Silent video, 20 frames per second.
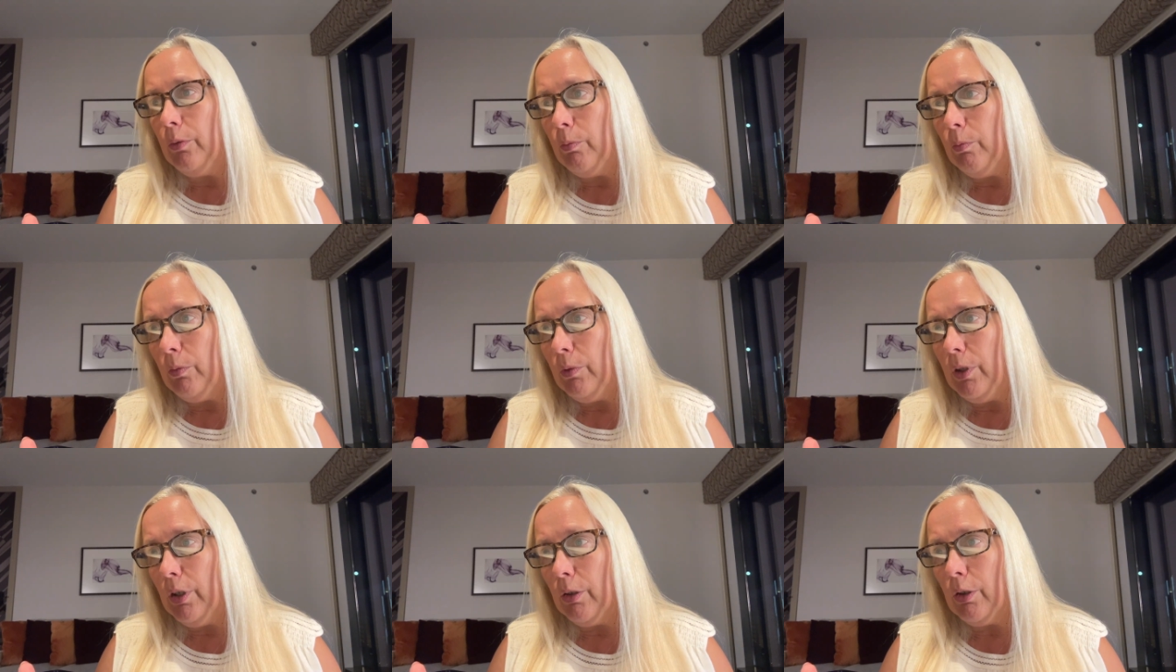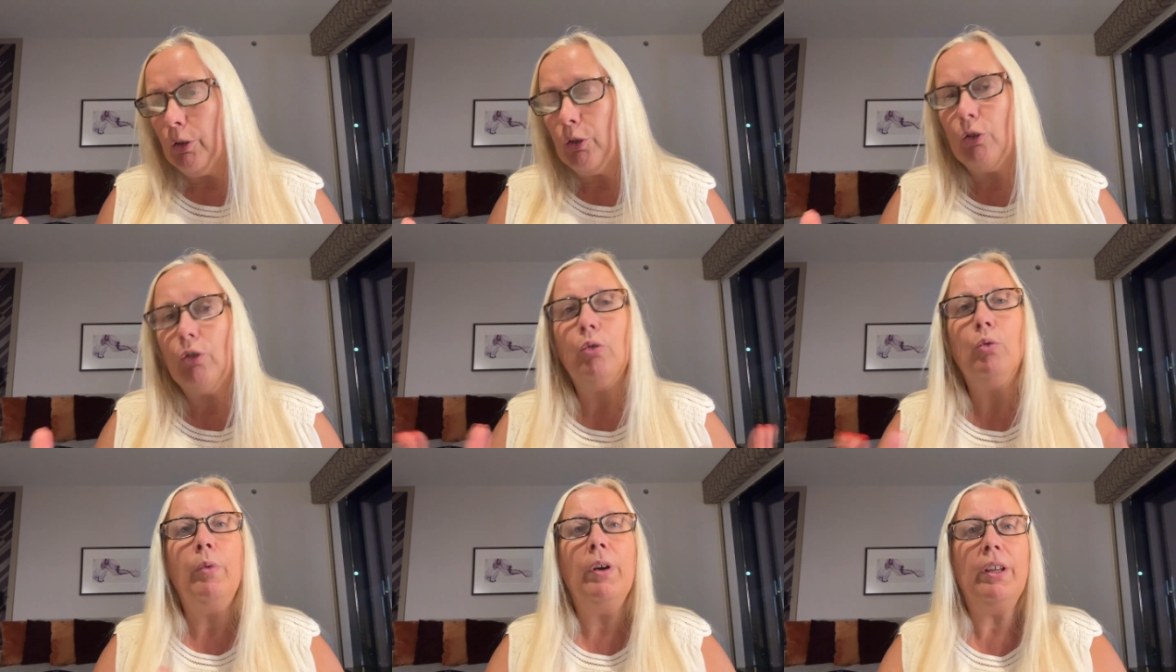There are
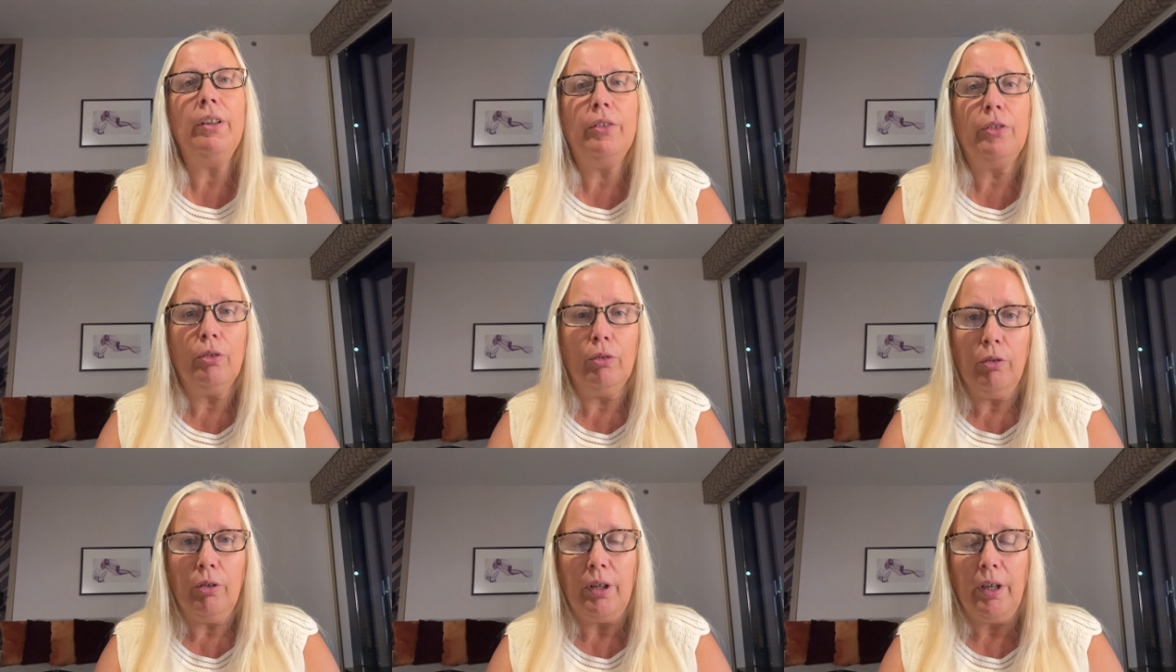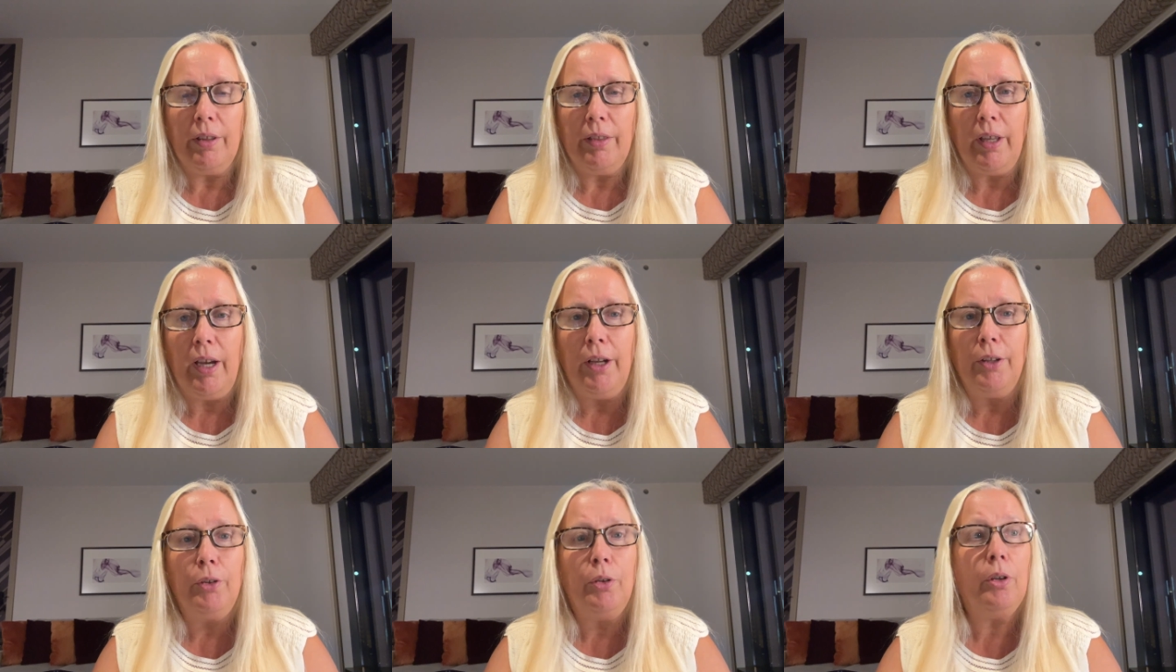two ways to look at
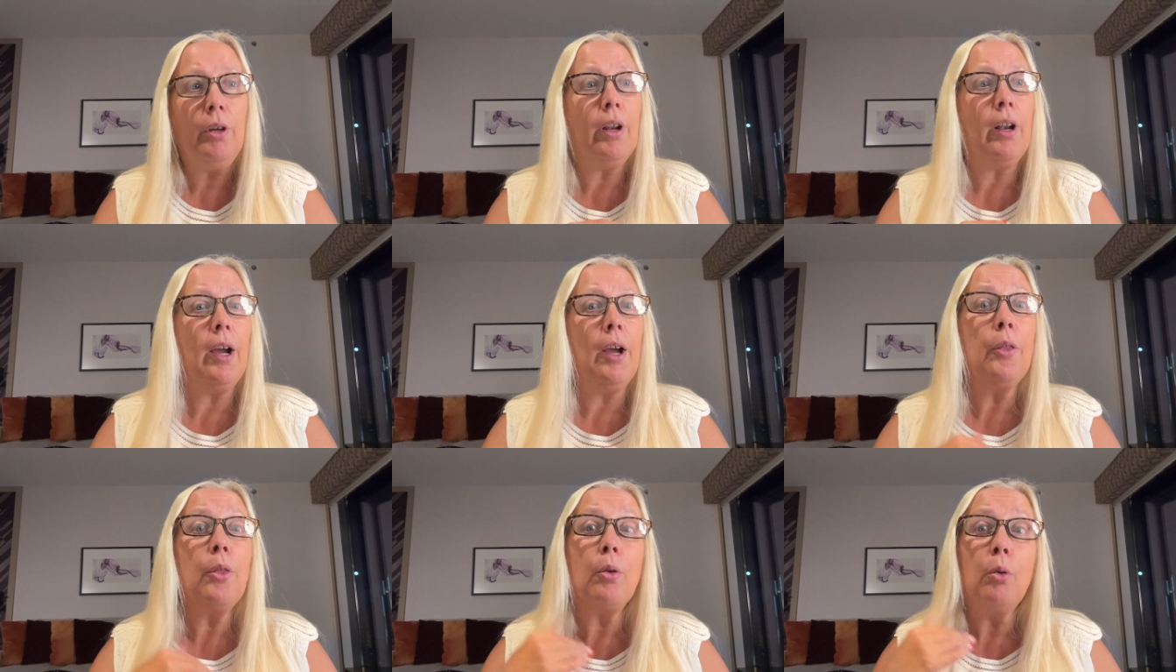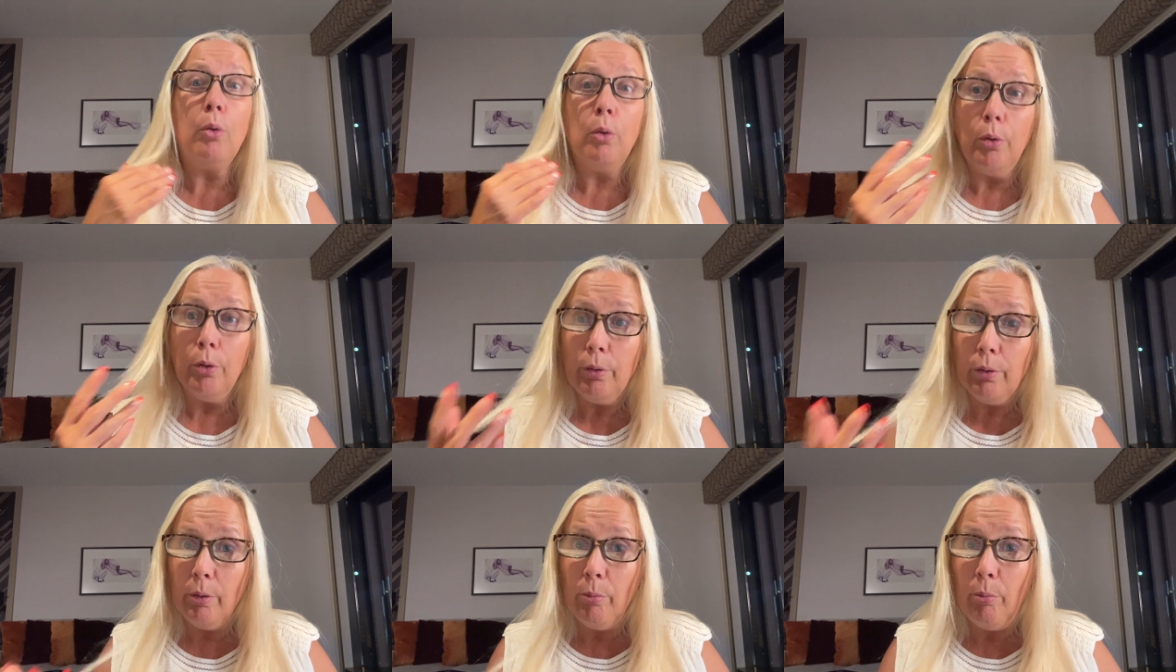that. You can either
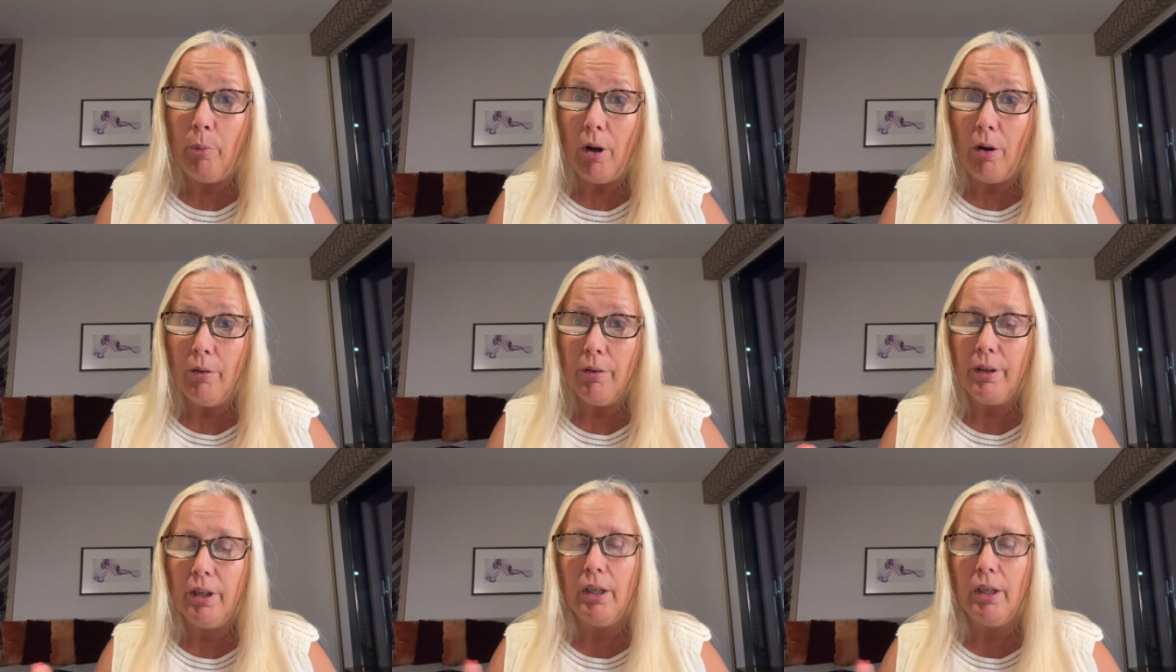order in bulk